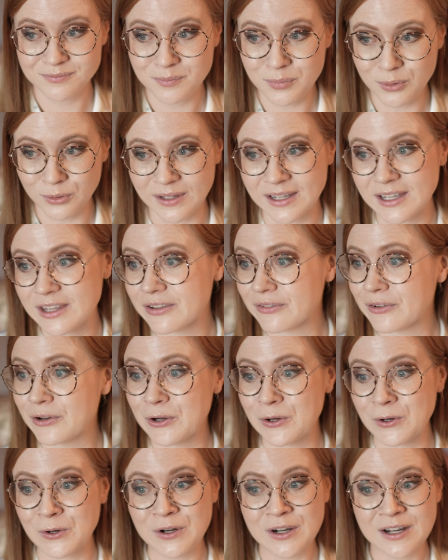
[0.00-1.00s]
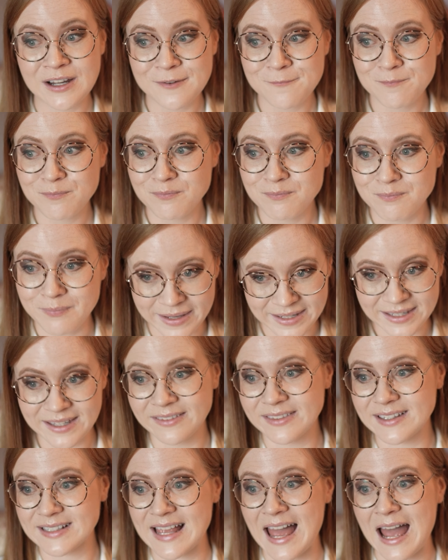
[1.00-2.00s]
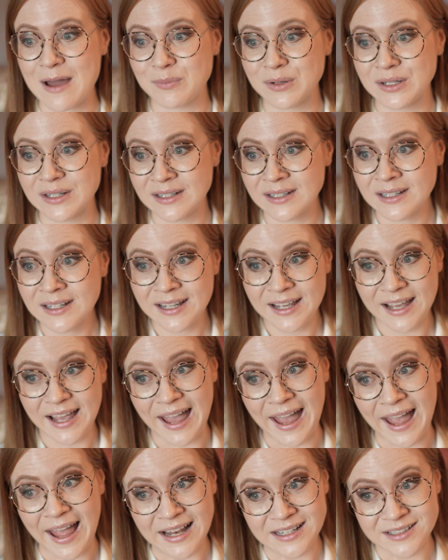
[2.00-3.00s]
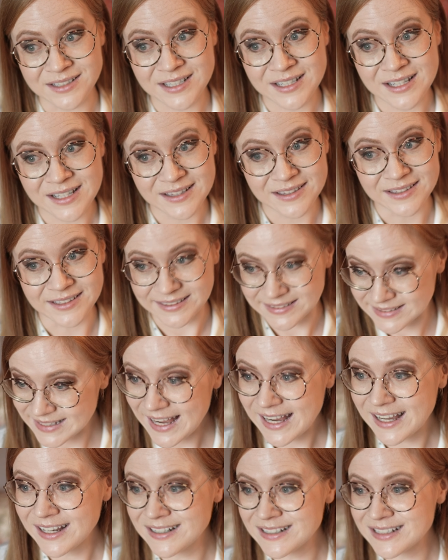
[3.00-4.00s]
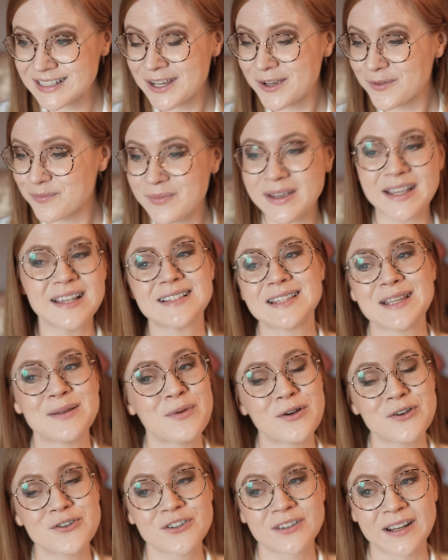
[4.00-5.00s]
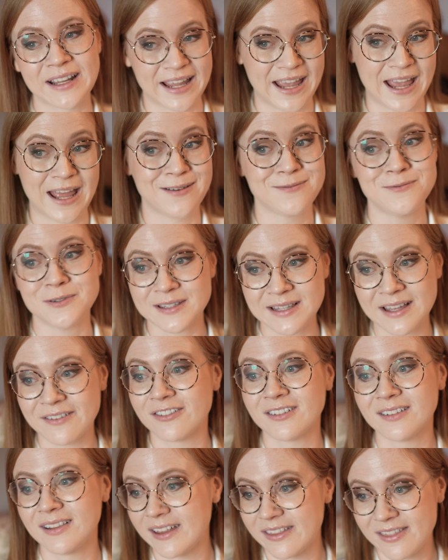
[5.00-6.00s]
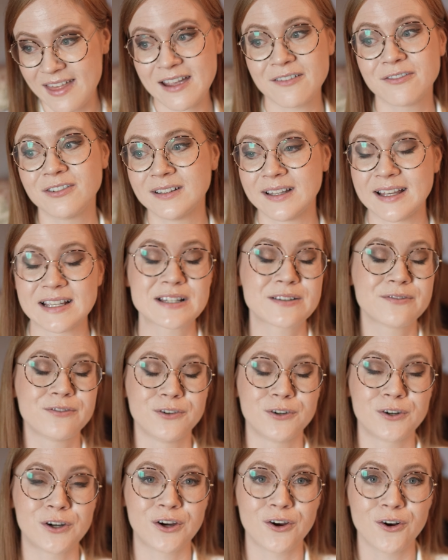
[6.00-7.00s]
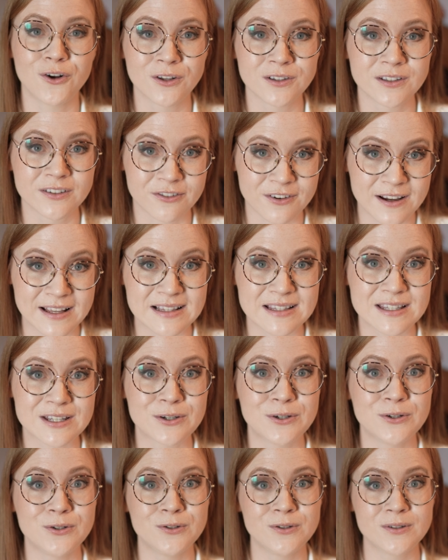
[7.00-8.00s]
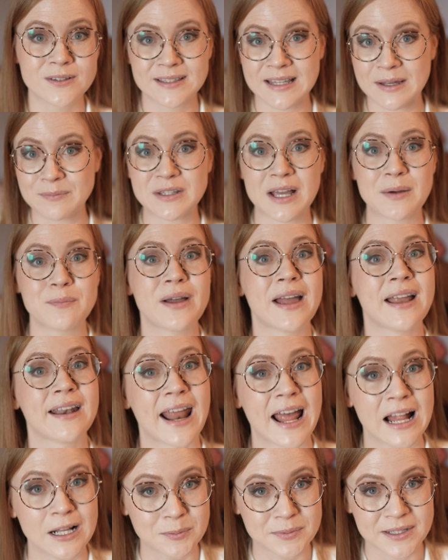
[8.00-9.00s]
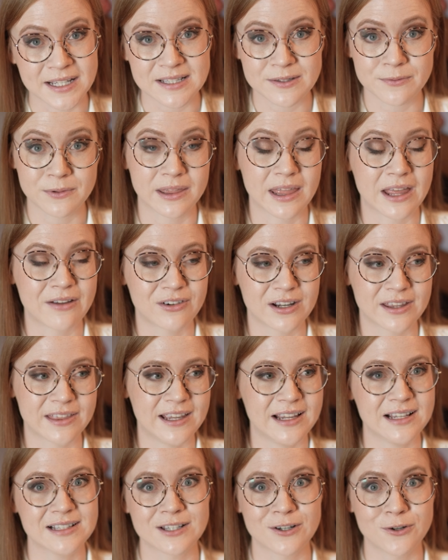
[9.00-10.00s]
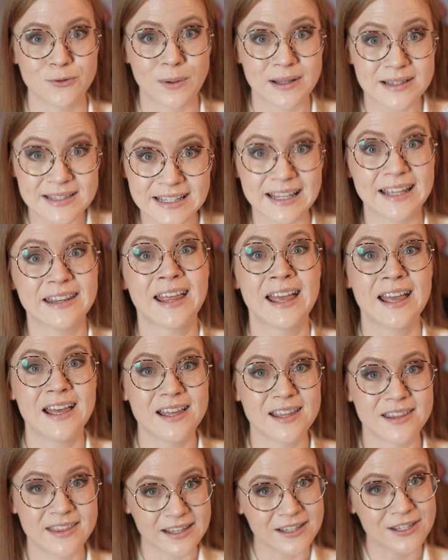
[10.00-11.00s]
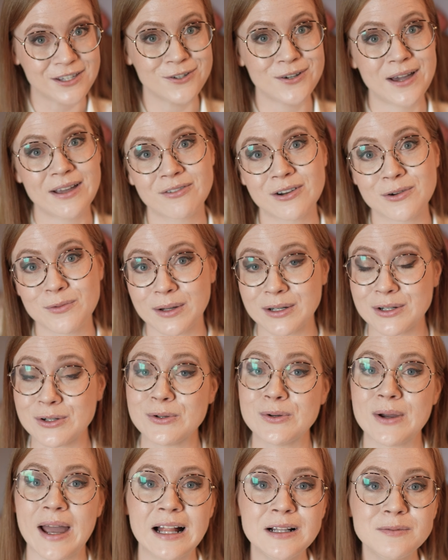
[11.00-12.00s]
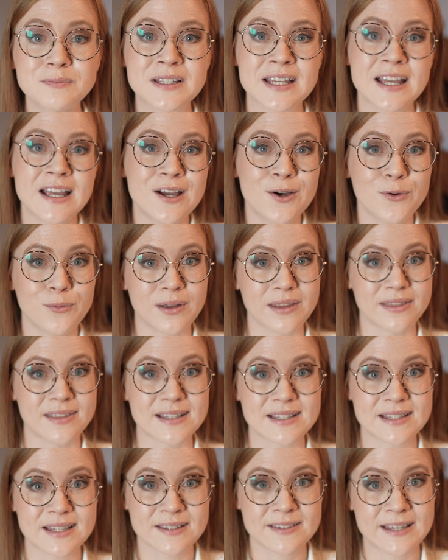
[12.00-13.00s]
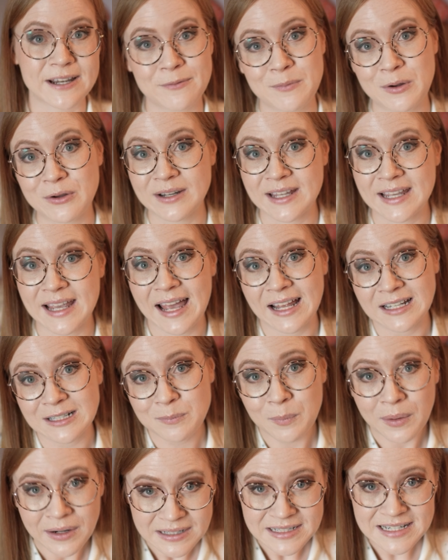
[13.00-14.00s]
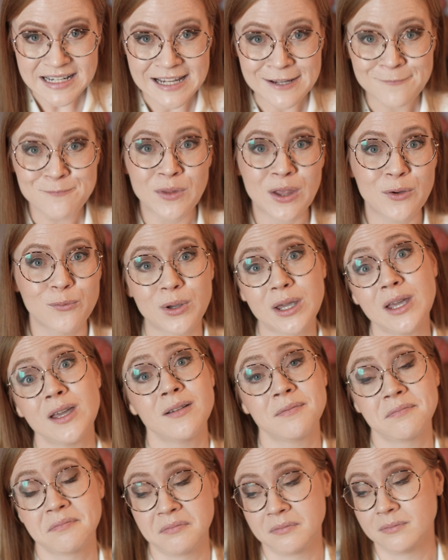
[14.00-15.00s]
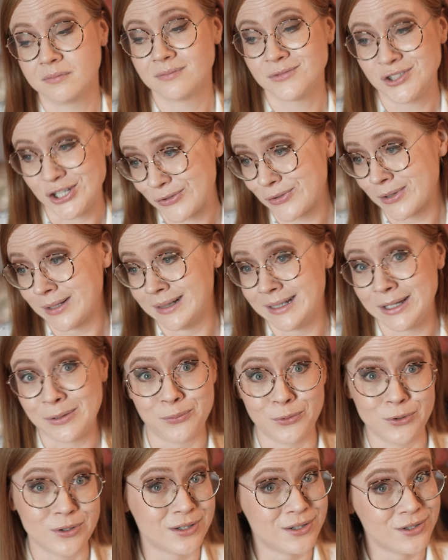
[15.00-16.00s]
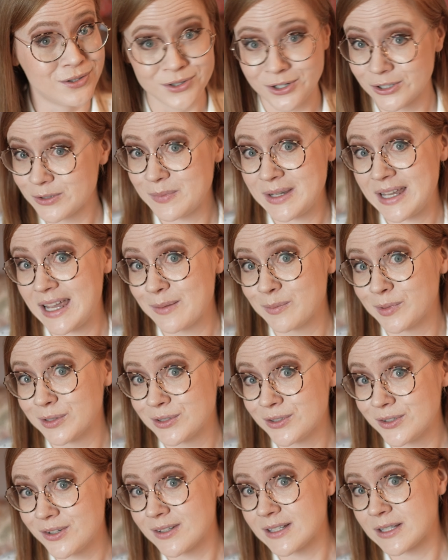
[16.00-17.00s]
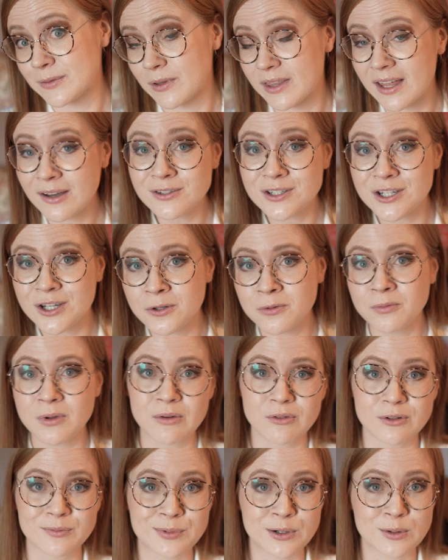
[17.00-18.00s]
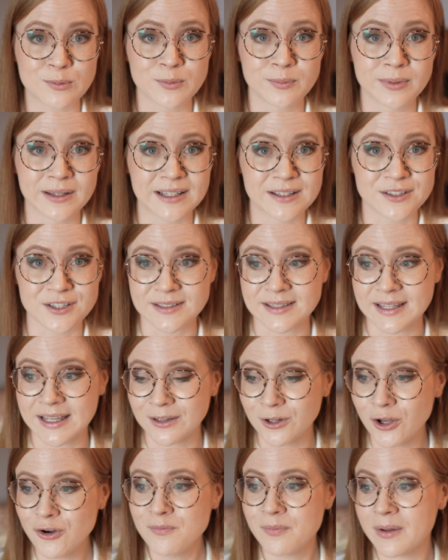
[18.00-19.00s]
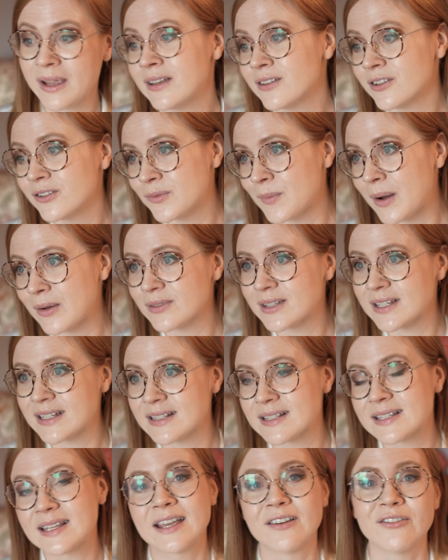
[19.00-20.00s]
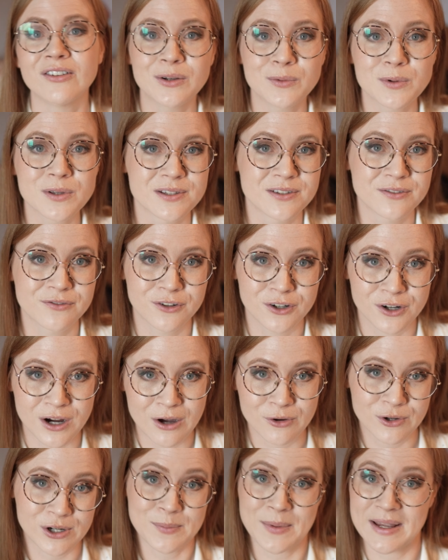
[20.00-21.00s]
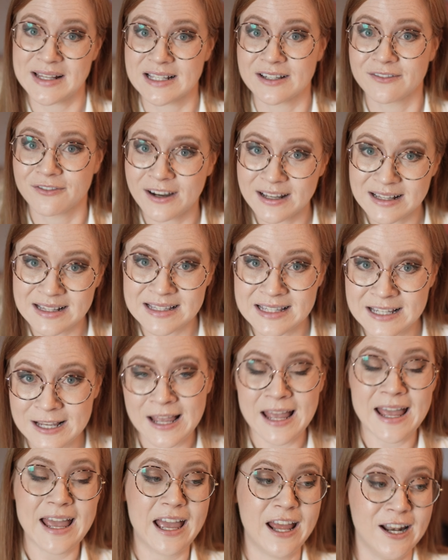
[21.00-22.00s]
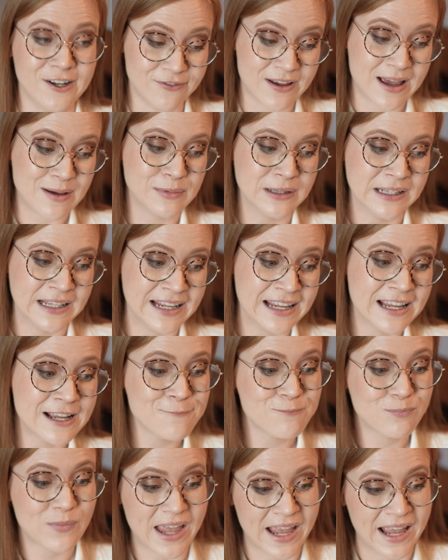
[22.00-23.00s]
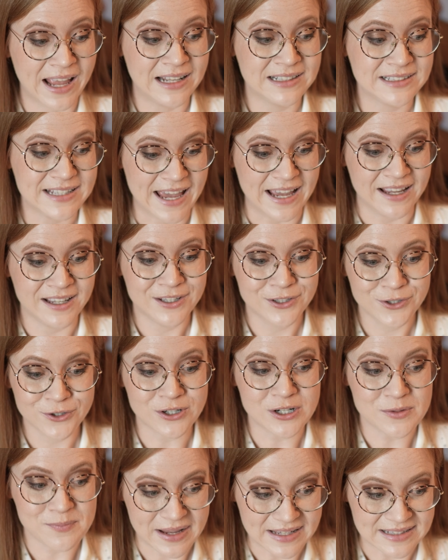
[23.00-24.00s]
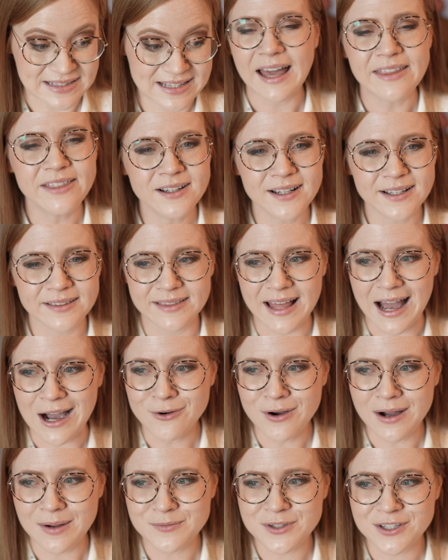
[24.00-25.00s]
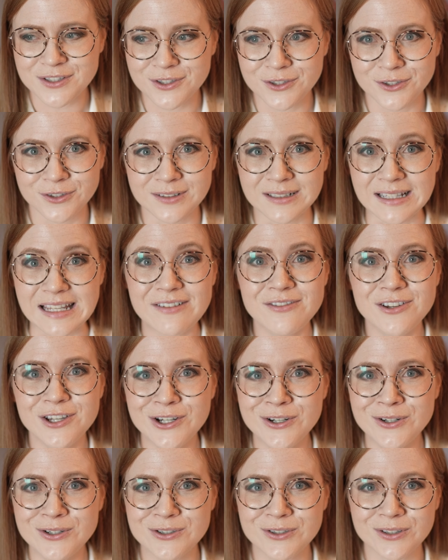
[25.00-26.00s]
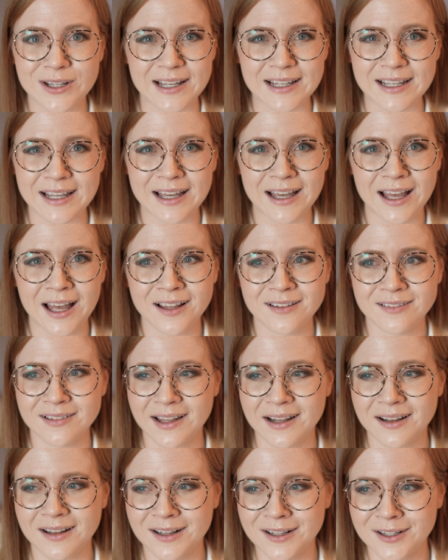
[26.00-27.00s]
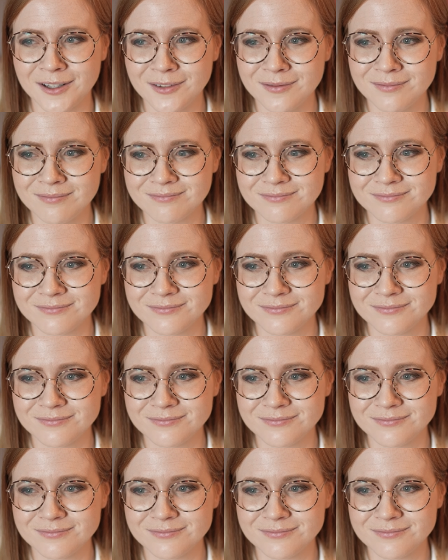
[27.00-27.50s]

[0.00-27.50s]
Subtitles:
pulling through, making this happen. And the second biggest emotion I had was definitely thankfulness for all the friends who stepped up and helped us with everything. So once again, thank you everyone who helped with this ceremony and party. We genuinely would not be able to do this without you. We would probably just elope into the mountains if it wasn't for our amazing friends and family. And yeah, you're the best. I think that now I'm just gonna leave you to like a little